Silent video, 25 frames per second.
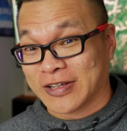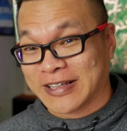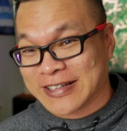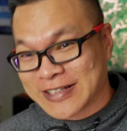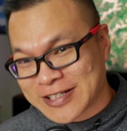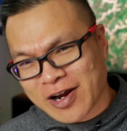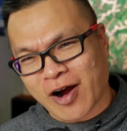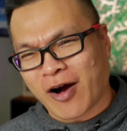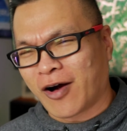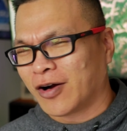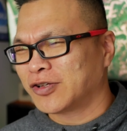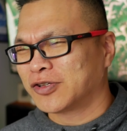
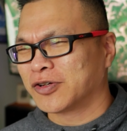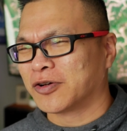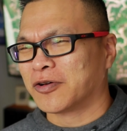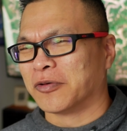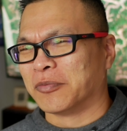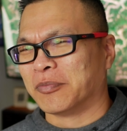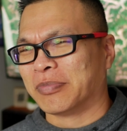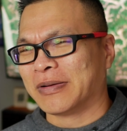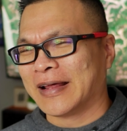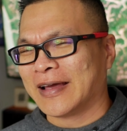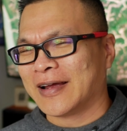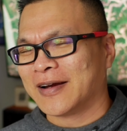it's hard to
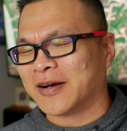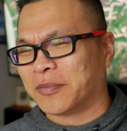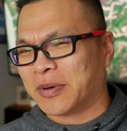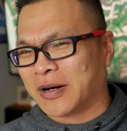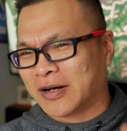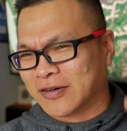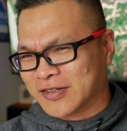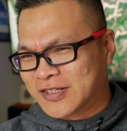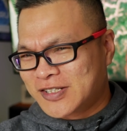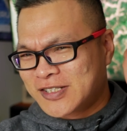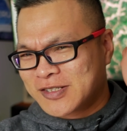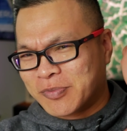complain
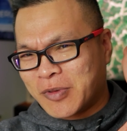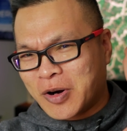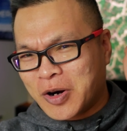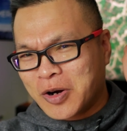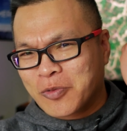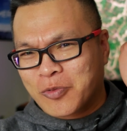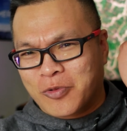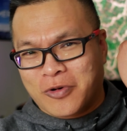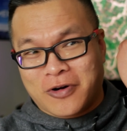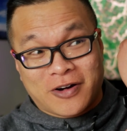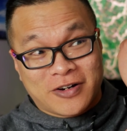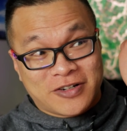about a
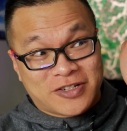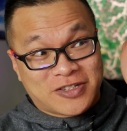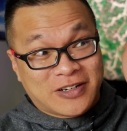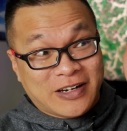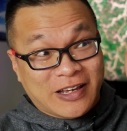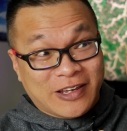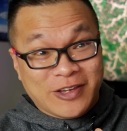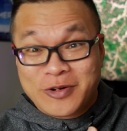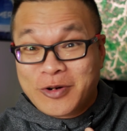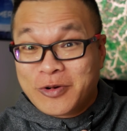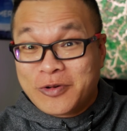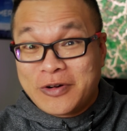smartwatch
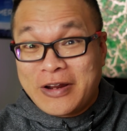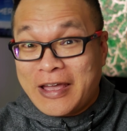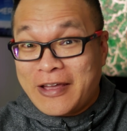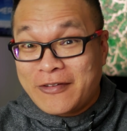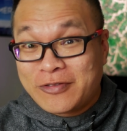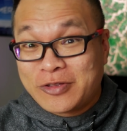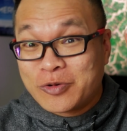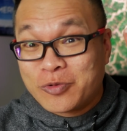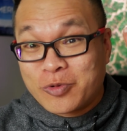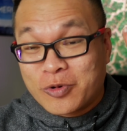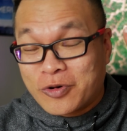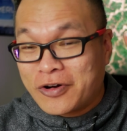that you don't
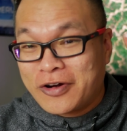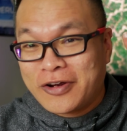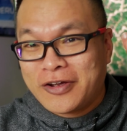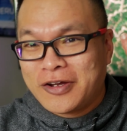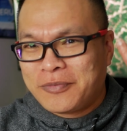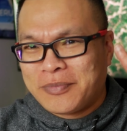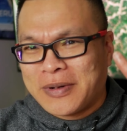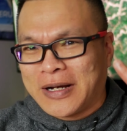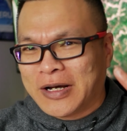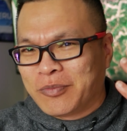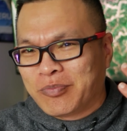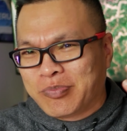have to worry
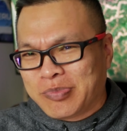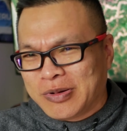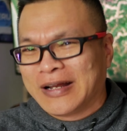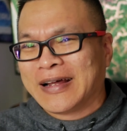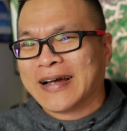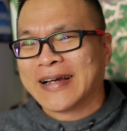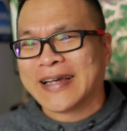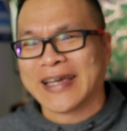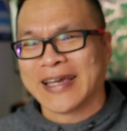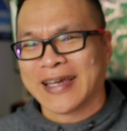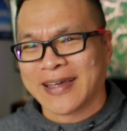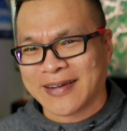about
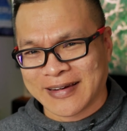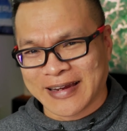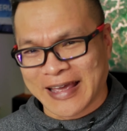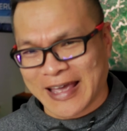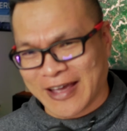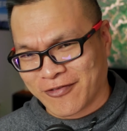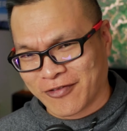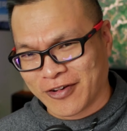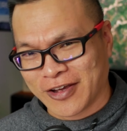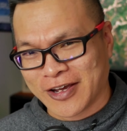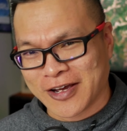plugging in every